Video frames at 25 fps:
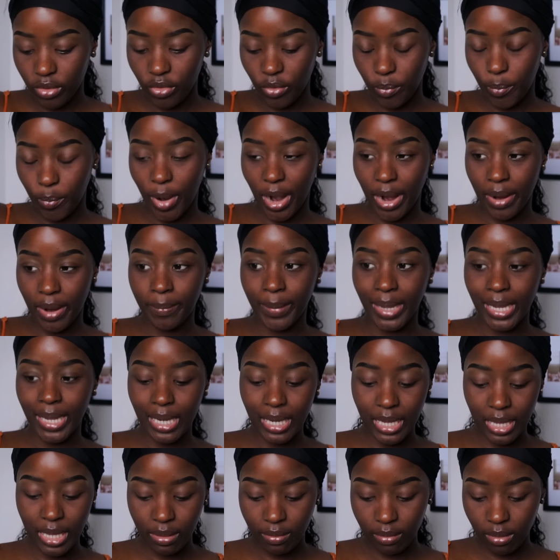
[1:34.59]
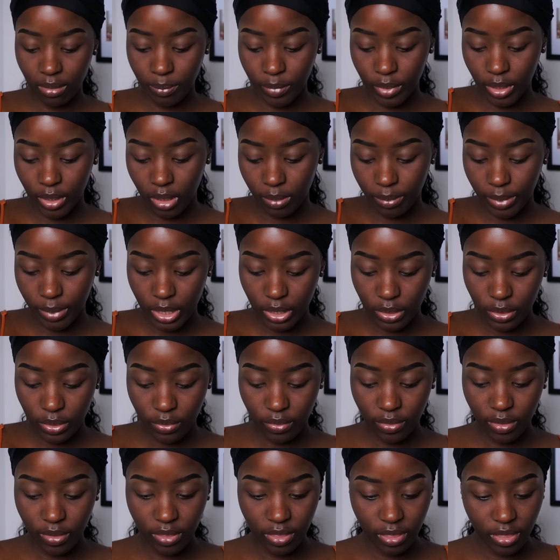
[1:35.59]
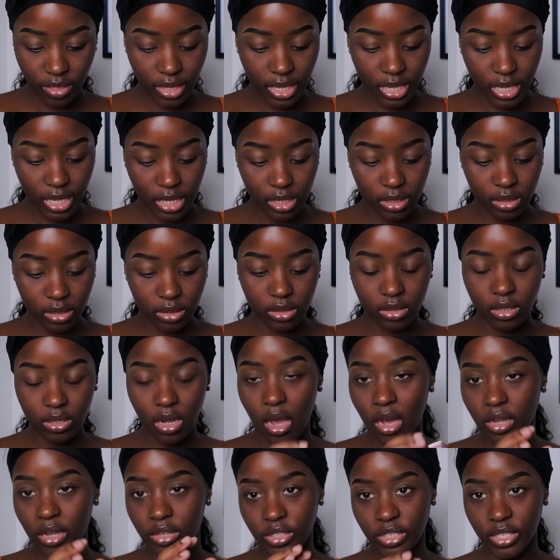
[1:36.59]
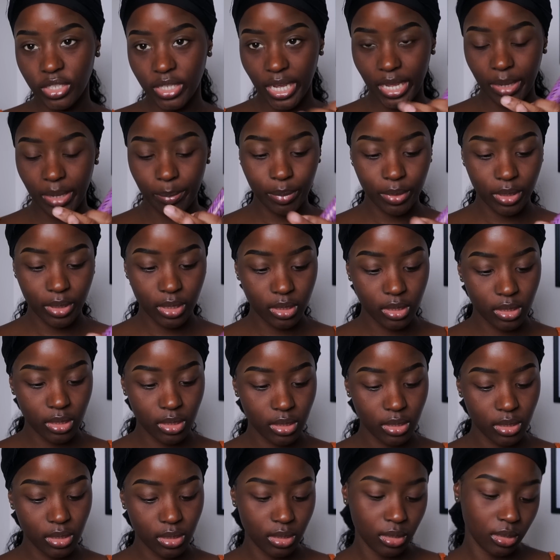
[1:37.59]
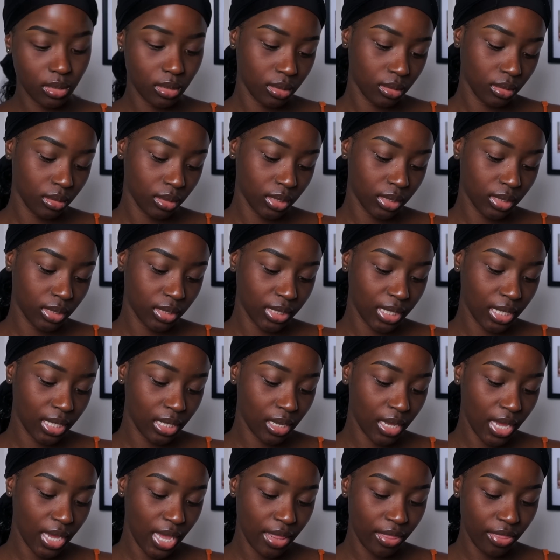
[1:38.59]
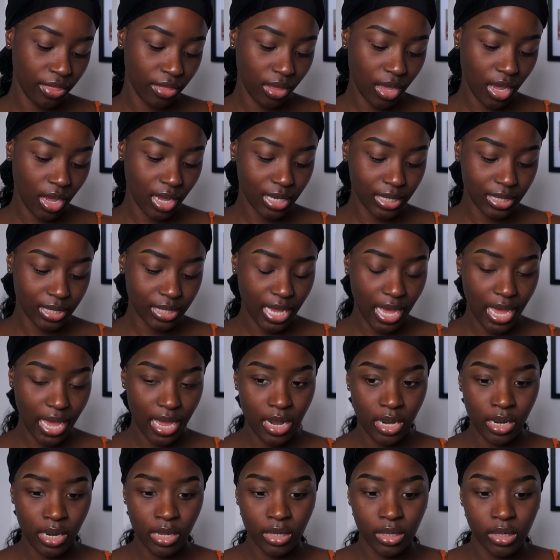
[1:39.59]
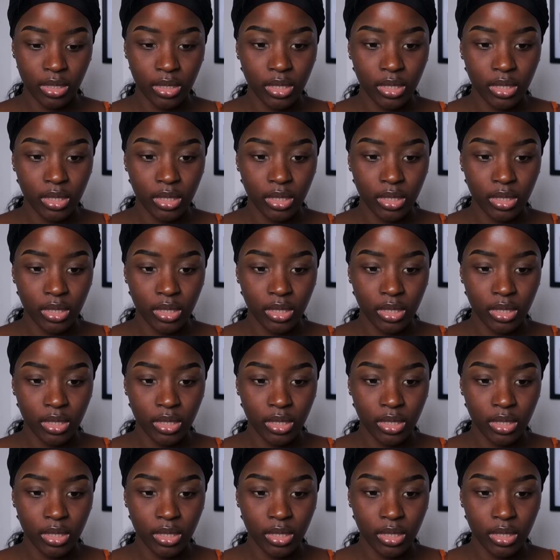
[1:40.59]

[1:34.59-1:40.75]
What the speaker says: To prime my lids, I'm going to be using the Tarte Shape concealer in the colour Tan.